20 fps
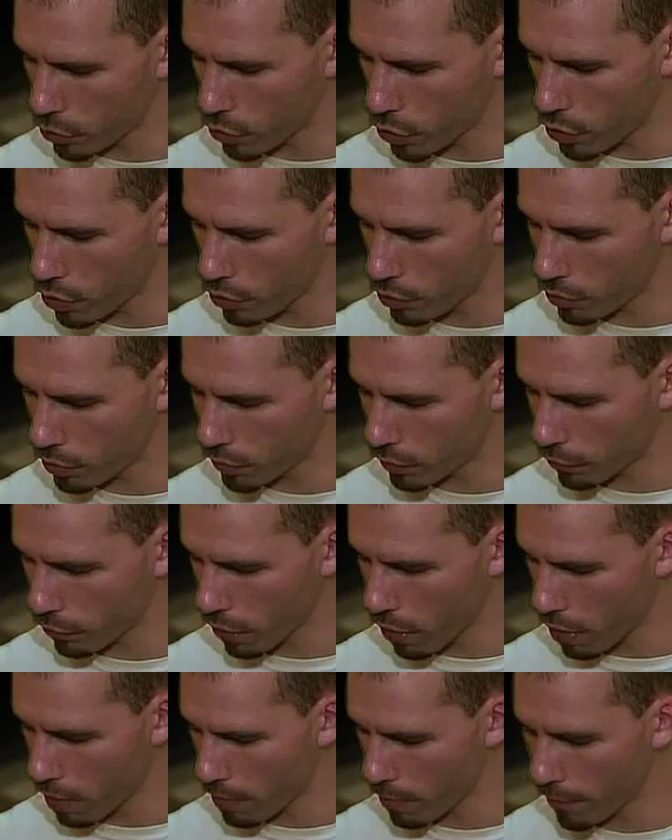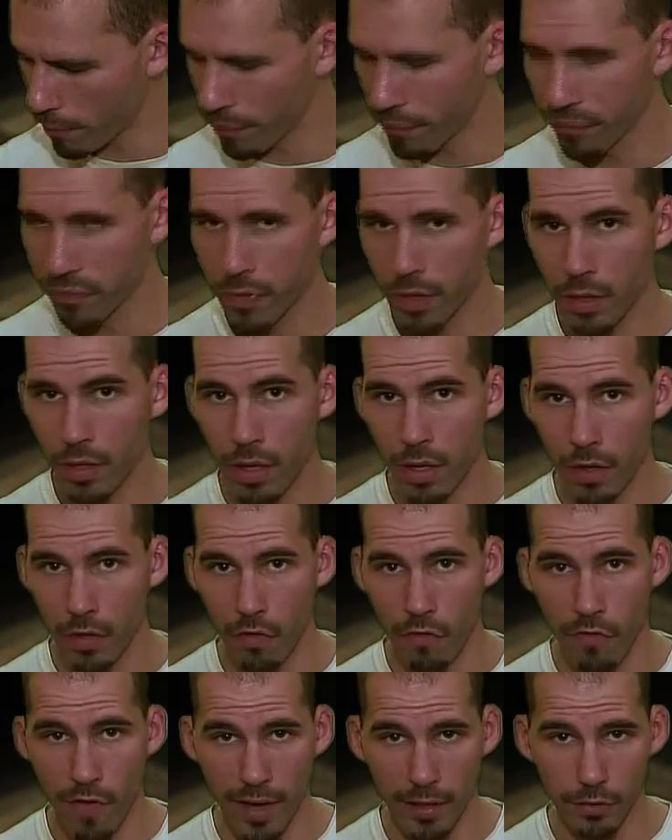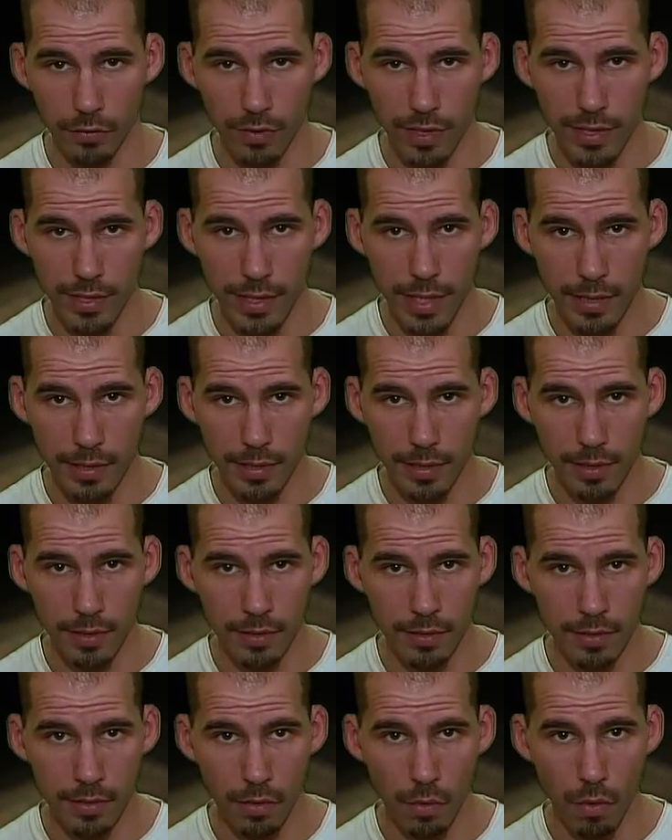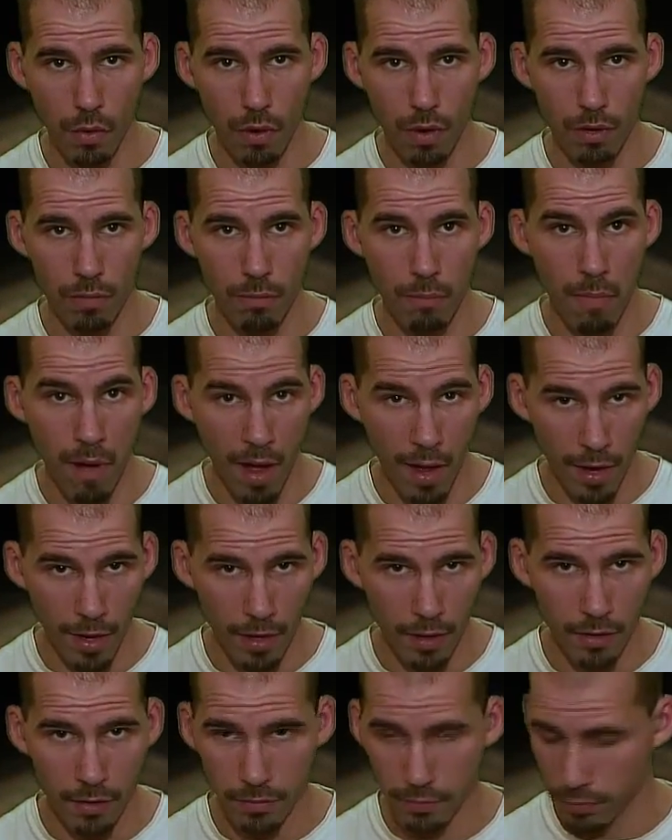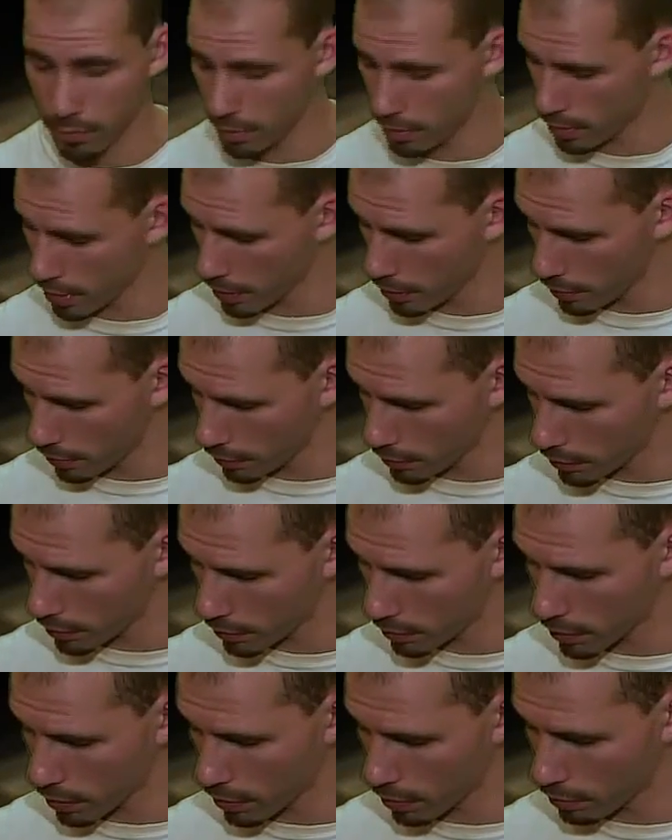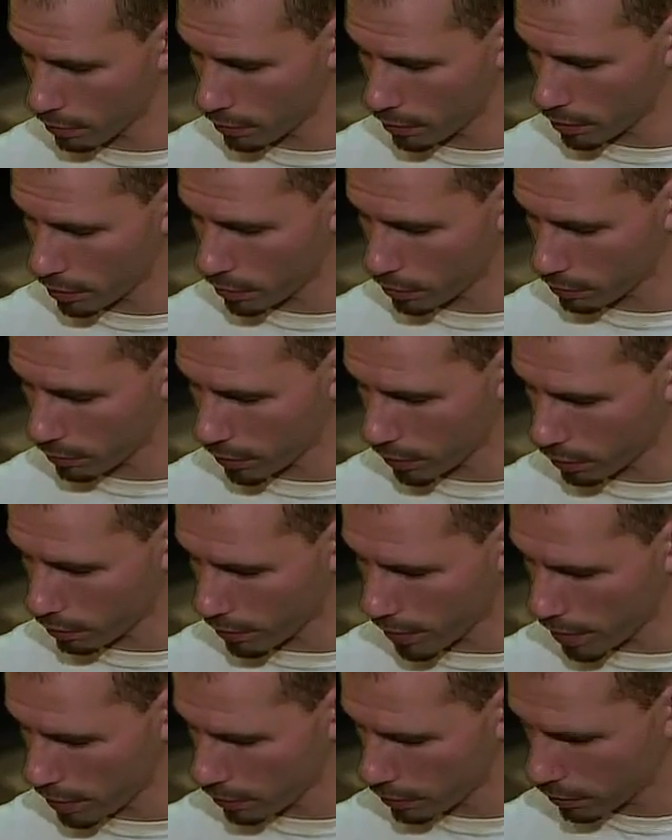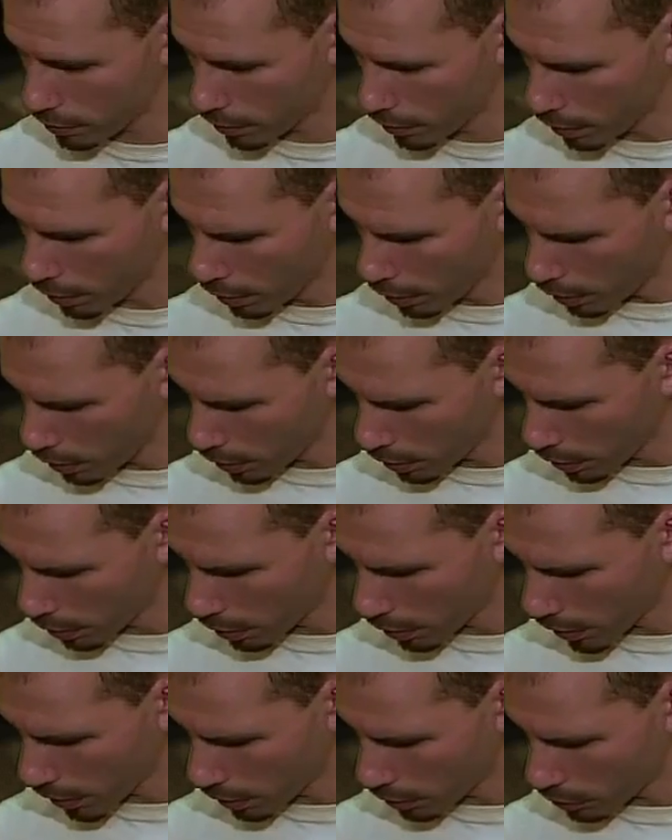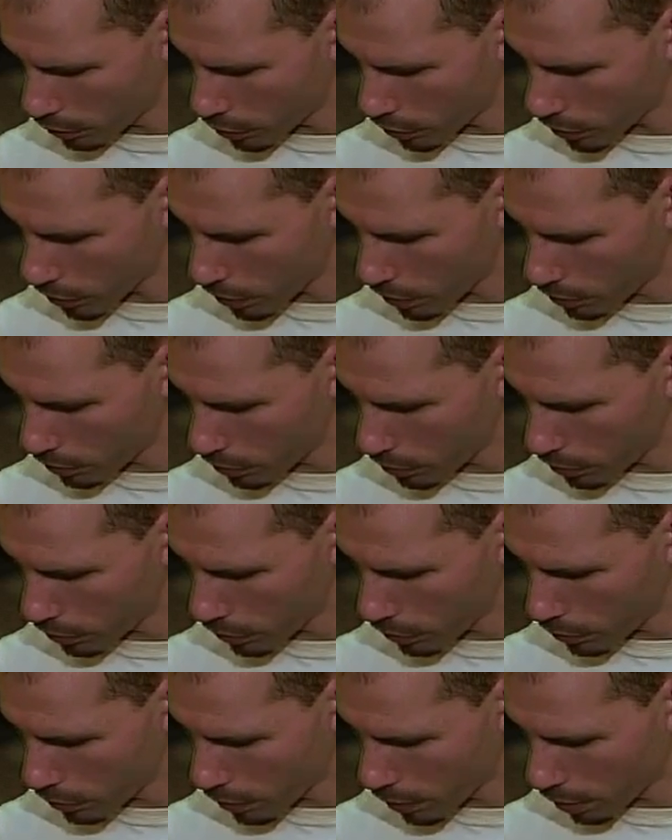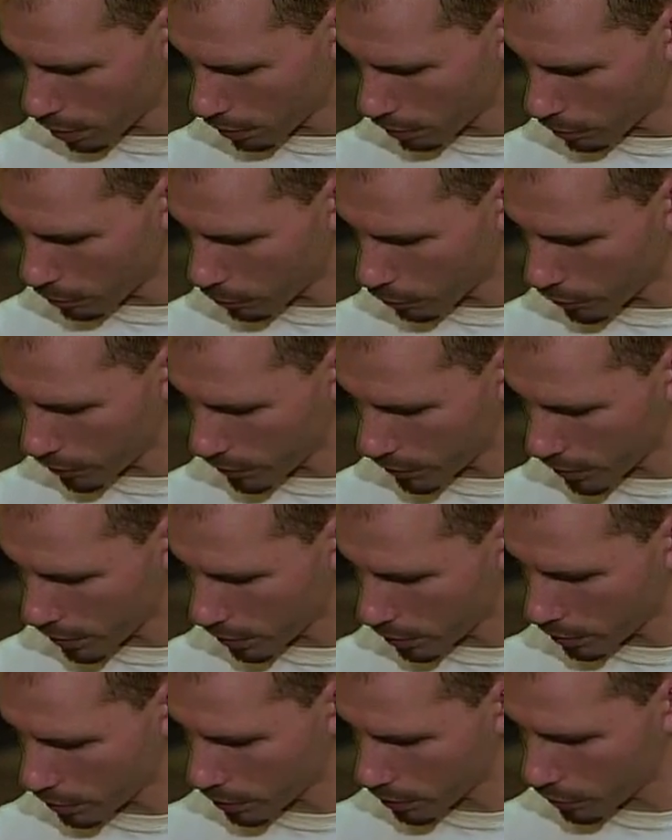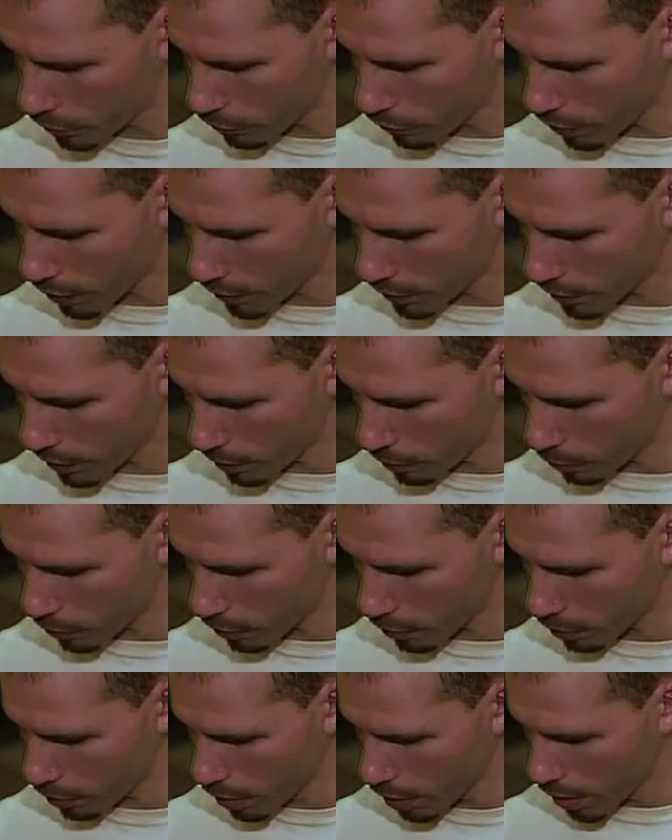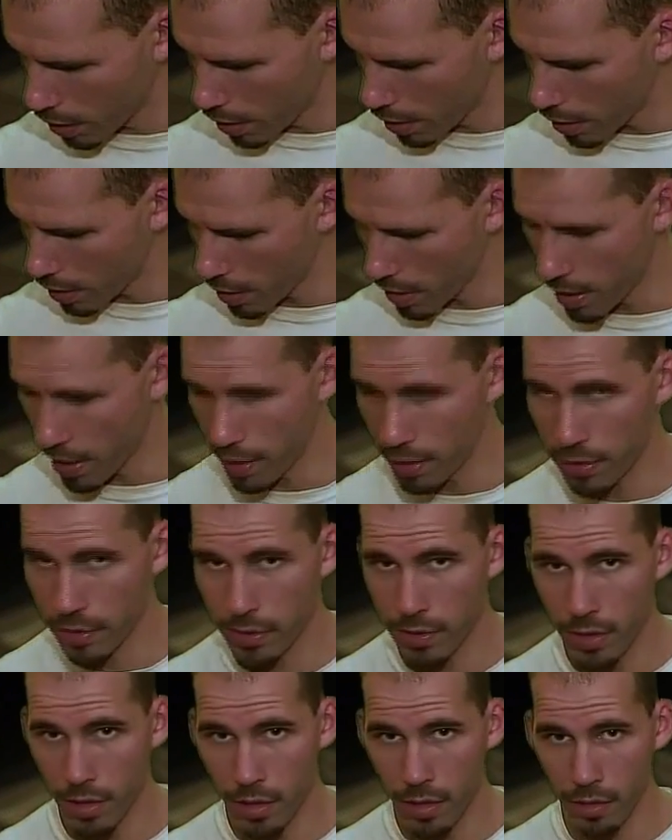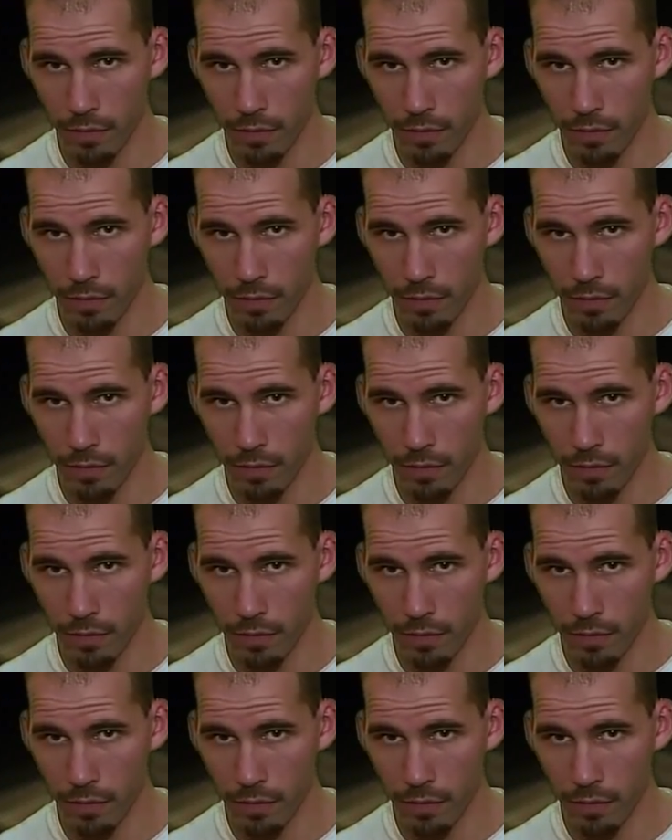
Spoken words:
choose from the factory settings or my settings, which is really great. I can just go to presets, for example, and